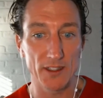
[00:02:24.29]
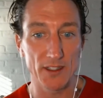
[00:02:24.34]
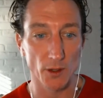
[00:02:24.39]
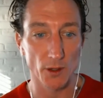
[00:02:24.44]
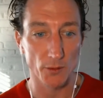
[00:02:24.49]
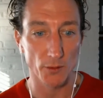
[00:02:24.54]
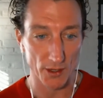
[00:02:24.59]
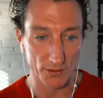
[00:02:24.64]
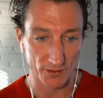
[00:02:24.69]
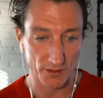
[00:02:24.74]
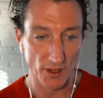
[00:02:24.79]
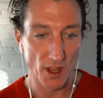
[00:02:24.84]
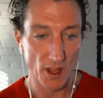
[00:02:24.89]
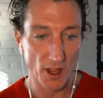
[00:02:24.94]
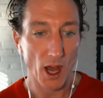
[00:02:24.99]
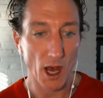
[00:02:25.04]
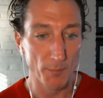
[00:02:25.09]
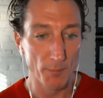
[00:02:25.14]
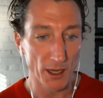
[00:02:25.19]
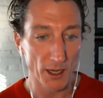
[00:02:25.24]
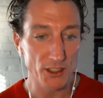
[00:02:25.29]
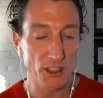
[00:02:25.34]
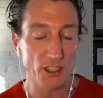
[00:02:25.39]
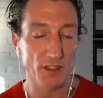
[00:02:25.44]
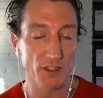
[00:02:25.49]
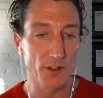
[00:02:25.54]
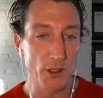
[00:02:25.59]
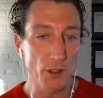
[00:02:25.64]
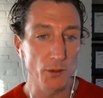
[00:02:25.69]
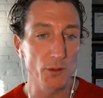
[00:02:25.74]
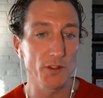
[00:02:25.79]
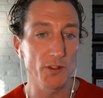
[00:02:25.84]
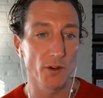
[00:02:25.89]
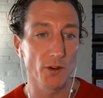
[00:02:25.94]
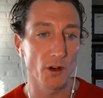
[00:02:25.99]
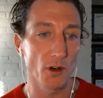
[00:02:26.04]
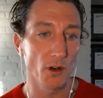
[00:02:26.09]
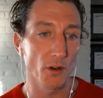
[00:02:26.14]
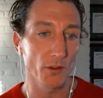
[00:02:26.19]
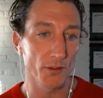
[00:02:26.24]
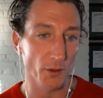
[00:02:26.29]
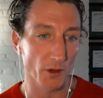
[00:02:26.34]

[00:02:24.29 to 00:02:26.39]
And so there's a bunch of useful,